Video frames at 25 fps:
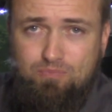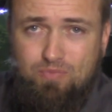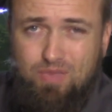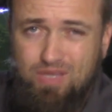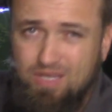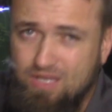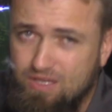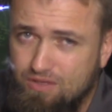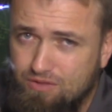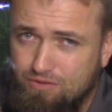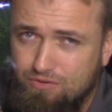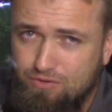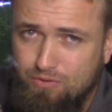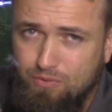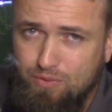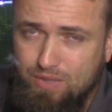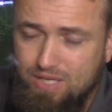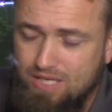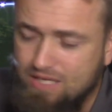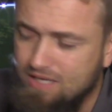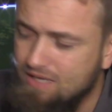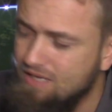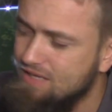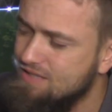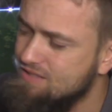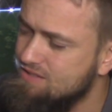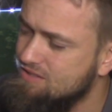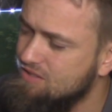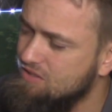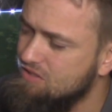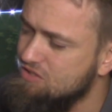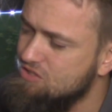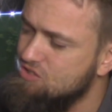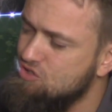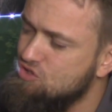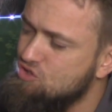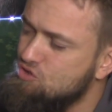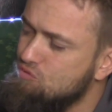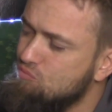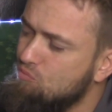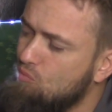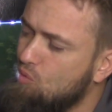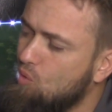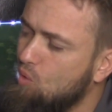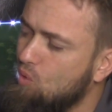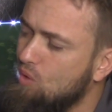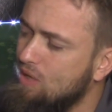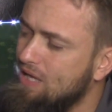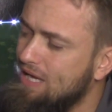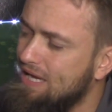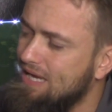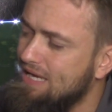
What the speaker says: the E3, has got a smaller